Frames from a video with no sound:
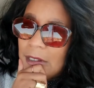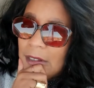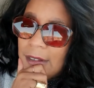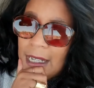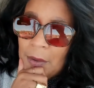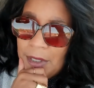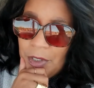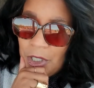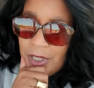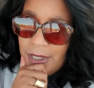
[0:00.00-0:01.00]
there was
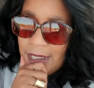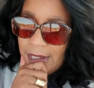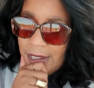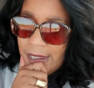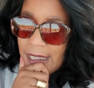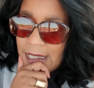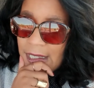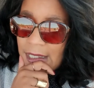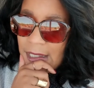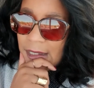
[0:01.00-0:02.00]
just a
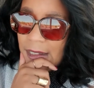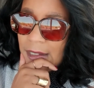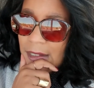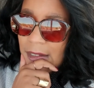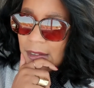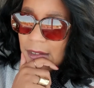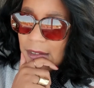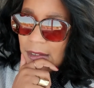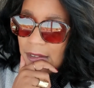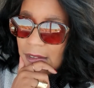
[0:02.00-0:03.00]
scene
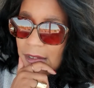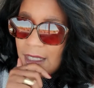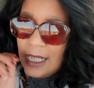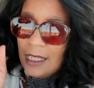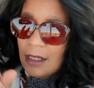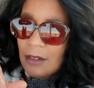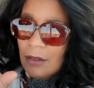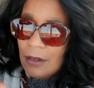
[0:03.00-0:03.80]
like,